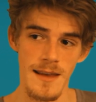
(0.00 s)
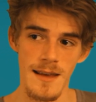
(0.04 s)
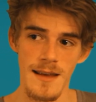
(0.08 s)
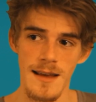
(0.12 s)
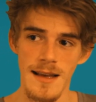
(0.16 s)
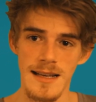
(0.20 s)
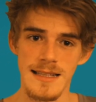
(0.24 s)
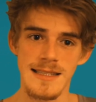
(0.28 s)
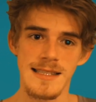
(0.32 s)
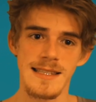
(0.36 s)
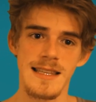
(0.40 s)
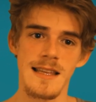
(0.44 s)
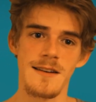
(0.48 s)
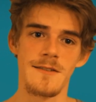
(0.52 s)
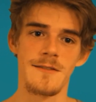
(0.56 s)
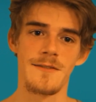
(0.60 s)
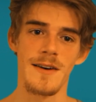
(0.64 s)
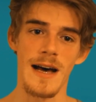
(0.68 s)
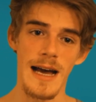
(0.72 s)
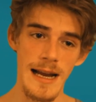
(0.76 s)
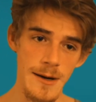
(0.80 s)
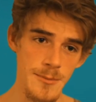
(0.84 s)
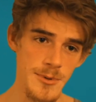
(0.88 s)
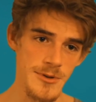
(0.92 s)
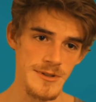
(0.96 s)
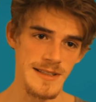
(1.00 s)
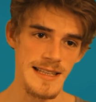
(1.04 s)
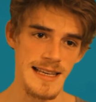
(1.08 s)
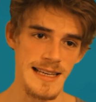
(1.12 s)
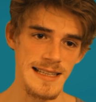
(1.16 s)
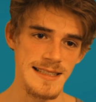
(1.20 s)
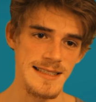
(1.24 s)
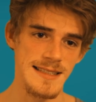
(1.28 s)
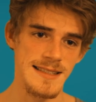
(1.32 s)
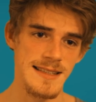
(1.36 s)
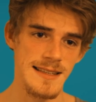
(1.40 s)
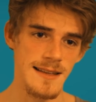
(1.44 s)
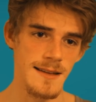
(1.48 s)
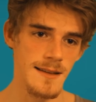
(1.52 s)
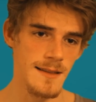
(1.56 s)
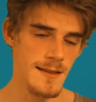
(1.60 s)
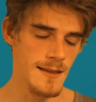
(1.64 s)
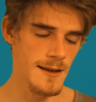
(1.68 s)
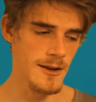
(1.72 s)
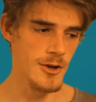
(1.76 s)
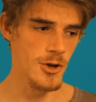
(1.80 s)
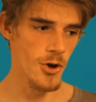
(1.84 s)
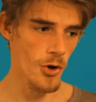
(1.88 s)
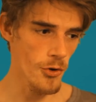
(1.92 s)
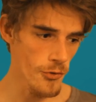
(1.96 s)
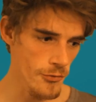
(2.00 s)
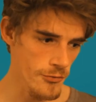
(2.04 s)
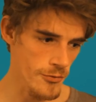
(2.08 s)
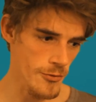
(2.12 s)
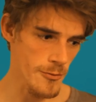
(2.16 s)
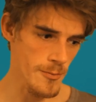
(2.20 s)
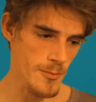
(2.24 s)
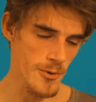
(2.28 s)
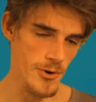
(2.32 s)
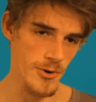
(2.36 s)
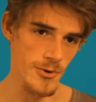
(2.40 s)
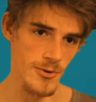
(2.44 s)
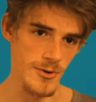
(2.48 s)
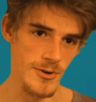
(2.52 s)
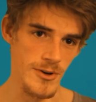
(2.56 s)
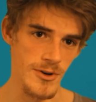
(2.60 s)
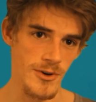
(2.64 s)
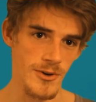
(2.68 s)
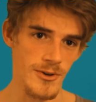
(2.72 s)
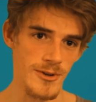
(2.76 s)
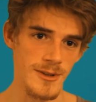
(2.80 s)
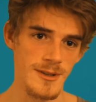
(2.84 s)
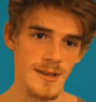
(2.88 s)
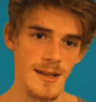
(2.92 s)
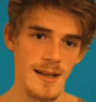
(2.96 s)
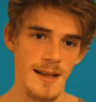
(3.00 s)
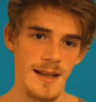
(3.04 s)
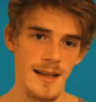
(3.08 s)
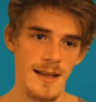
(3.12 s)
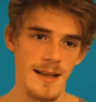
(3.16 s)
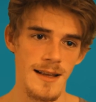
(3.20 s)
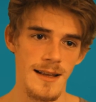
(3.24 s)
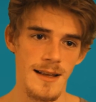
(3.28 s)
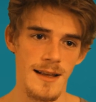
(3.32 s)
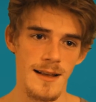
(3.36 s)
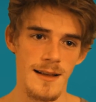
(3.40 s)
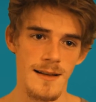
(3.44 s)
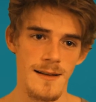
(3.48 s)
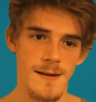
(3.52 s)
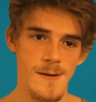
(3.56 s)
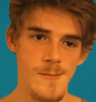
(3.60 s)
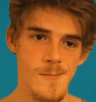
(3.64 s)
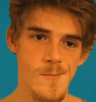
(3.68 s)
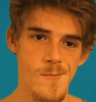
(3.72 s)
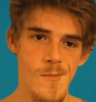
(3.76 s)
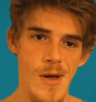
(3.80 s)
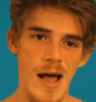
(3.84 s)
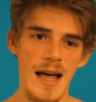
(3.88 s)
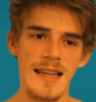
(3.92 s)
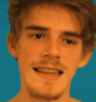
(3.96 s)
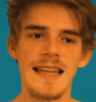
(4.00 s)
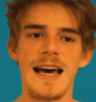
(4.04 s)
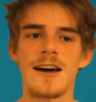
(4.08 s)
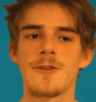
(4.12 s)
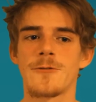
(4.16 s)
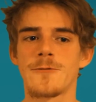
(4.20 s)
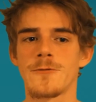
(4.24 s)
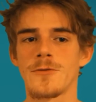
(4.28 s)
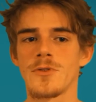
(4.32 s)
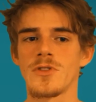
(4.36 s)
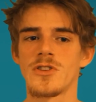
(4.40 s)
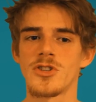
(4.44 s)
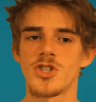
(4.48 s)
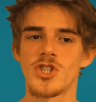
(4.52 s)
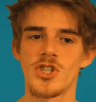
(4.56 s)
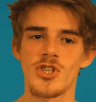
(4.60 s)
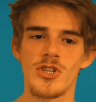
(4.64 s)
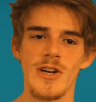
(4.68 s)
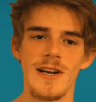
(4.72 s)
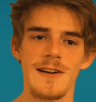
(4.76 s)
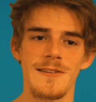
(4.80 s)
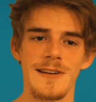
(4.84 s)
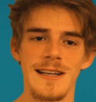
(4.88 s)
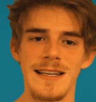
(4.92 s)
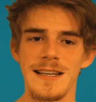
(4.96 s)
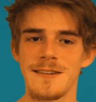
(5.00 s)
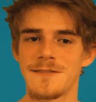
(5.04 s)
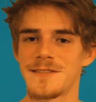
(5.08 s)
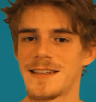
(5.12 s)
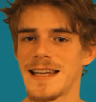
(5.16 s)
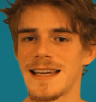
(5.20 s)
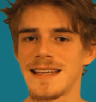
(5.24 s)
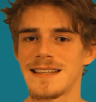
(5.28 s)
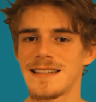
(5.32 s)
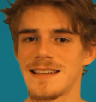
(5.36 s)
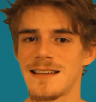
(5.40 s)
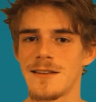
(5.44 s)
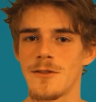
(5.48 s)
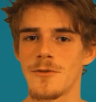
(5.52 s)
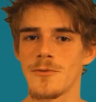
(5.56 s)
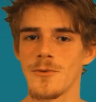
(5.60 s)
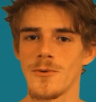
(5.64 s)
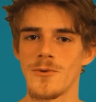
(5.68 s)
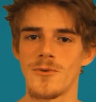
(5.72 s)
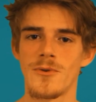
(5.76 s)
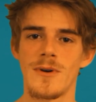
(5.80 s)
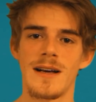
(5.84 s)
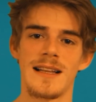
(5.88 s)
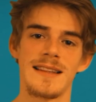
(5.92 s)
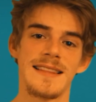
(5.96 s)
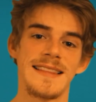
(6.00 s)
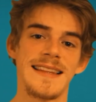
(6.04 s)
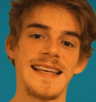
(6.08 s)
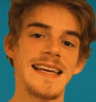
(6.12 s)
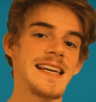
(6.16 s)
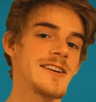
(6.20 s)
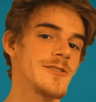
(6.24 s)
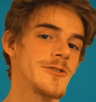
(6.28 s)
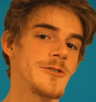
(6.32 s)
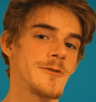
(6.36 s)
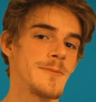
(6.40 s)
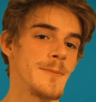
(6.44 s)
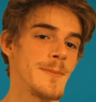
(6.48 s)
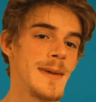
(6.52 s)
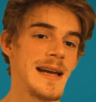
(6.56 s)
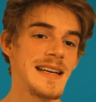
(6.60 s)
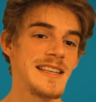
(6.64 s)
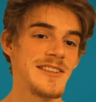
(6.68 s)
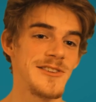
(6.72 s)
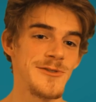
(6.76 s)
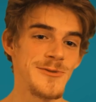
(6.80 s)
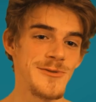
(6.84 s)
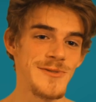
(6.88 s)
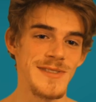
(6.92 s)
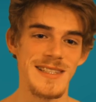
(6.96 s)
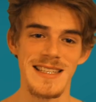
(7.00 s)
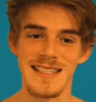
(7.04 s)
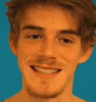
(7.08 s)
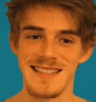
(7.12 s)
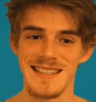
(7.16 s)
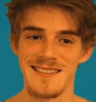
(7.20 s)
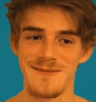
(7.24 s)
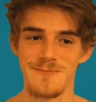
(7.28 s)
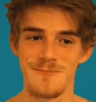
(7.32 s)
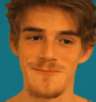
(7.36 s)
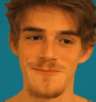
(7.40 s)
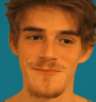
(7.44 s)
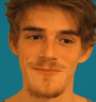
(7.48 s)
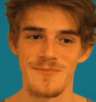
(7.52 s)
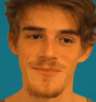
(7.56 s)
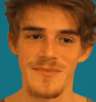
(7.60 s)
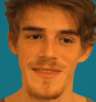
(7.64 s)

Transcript: Instead of hypertext, the Gopher protocol allowed for the sharing of data through a layered menu system.